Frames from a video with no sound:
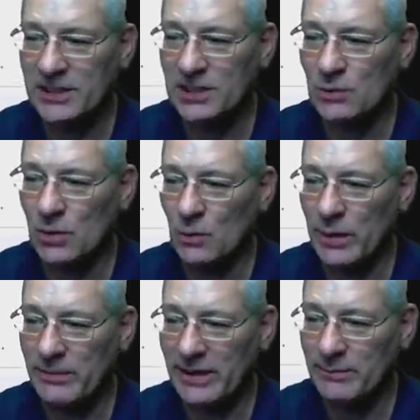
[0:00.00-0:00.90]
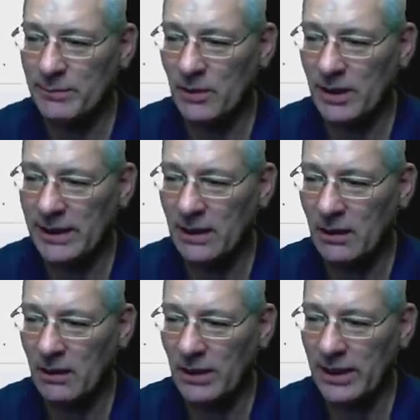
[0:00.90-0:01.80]
is what we mean by
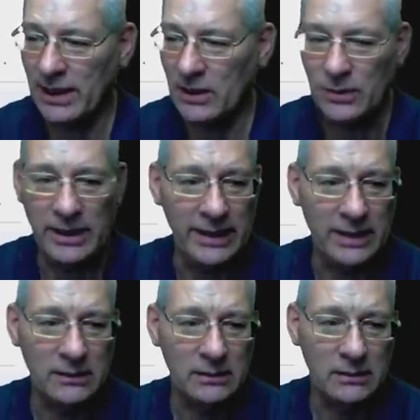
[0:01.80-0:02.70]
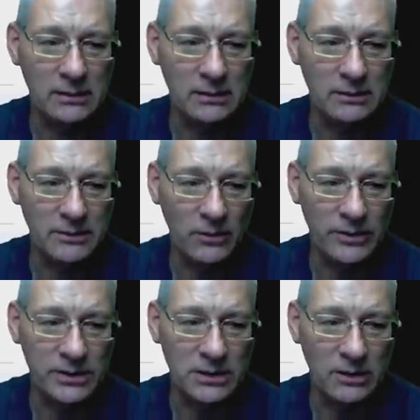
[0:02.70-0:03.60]
high-low here um, on
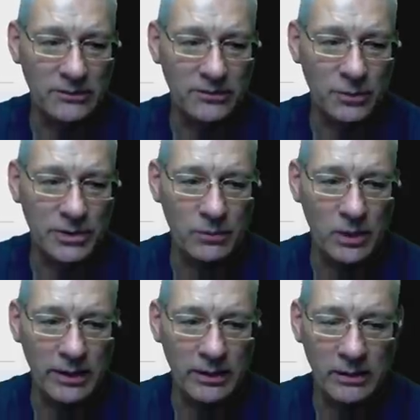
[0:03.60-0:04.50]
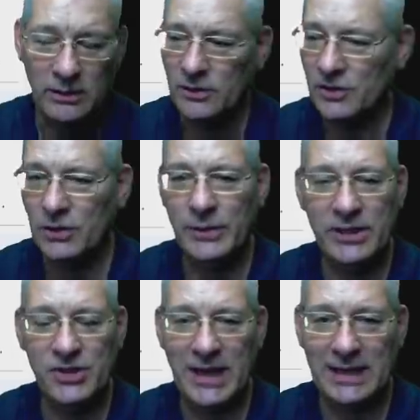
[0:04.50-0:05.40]
this line 41. Do we
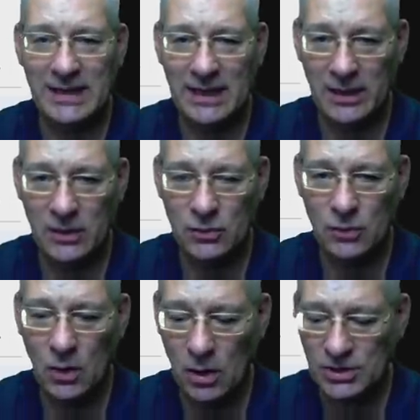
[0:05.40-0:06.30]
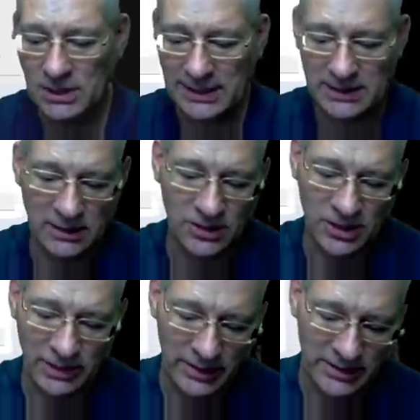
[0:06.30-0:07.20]
inject that local oscillator
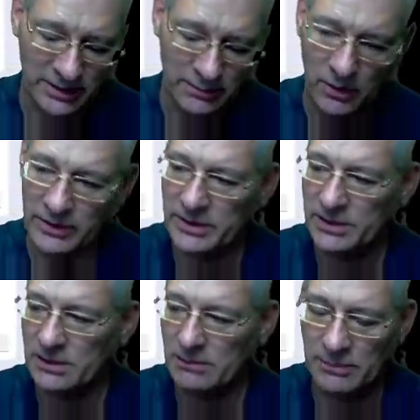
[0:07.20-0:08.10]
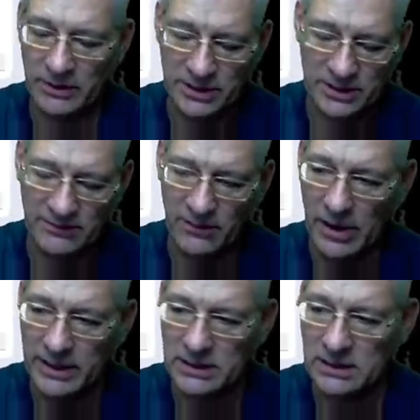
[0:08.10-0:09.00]
generated by this by this
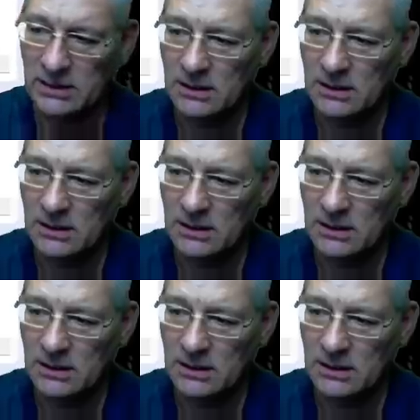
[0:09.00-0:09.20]
device